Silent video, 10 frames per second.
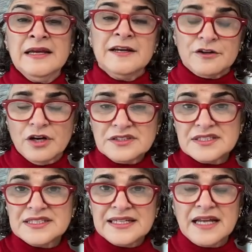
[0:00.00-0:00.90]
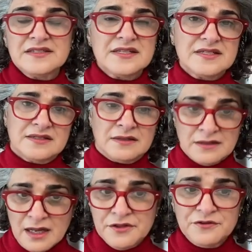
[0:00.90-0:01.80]
Content analysis is
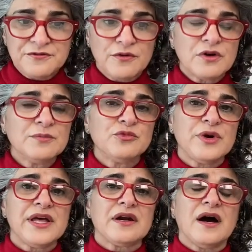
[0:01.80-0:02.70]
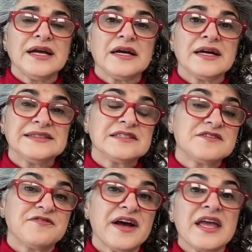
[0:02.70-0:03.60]
another form where I
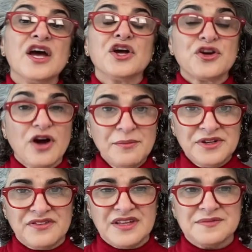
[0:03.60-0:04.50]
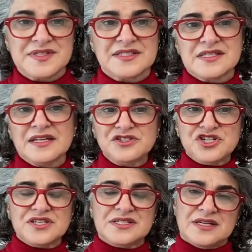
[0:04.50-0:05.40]
identify common themes. It's not
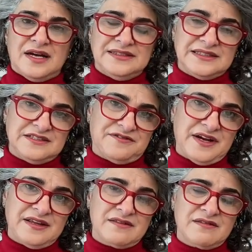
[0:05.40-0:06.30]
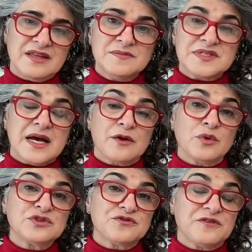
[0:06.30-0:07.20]
just identifying the themes. I
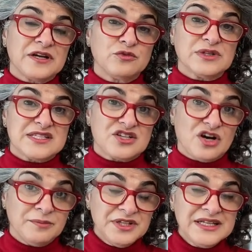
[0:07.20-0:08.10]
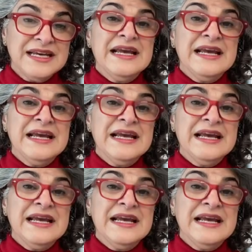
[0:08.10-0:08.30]
want to find what's common,